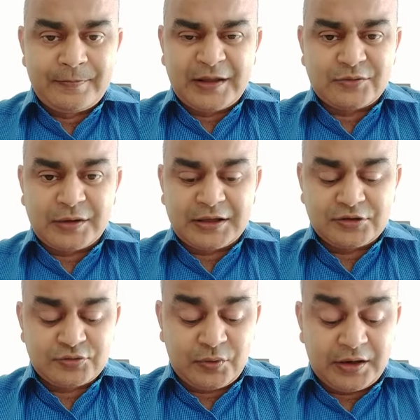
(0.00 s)
that's
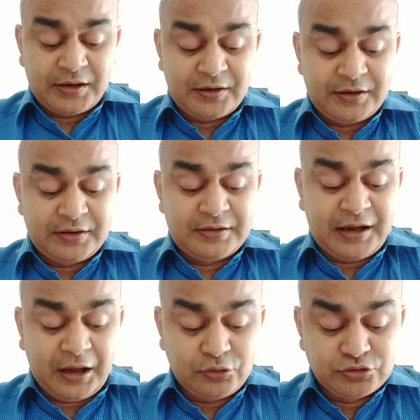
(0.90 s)

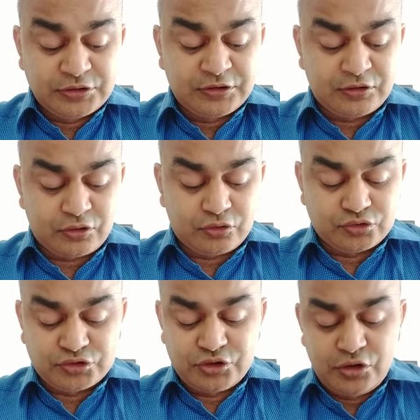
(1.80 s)
1100,000
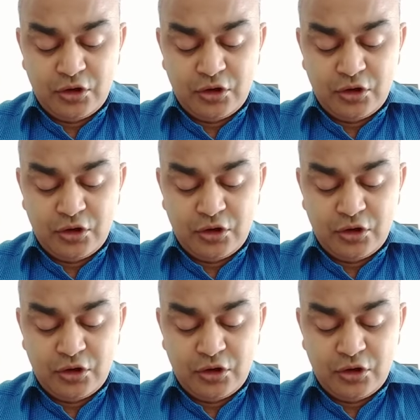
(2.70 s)
crores,